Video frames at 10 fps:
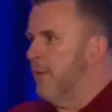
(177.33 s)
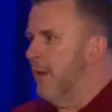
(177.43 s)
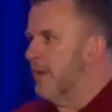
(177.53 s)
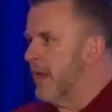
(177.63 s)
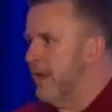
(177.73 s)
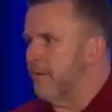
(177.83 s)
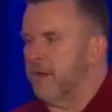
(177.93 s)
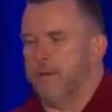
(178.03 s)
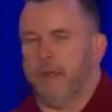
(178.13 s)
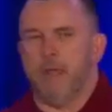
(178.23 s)
We owned a candle
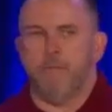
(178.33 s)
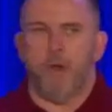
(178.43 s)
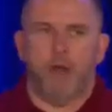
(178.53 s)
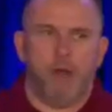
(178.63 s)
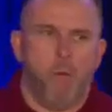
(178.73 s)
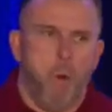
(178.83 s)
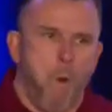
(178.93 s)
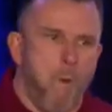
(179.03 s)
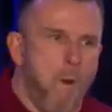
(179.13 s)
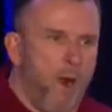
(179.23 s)
company. He bought it.
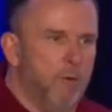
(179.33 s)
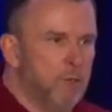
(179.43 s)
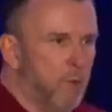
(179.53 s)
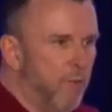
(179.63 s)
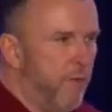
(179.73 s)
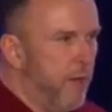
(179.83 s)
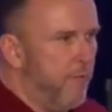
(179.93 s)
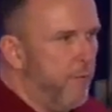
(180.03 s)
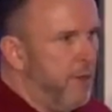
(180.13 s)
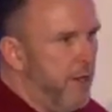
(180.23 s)
I went to work for him
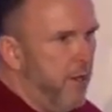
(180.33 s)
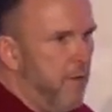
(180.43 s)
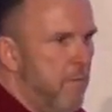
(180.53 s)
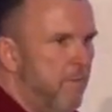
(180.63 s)
for a year.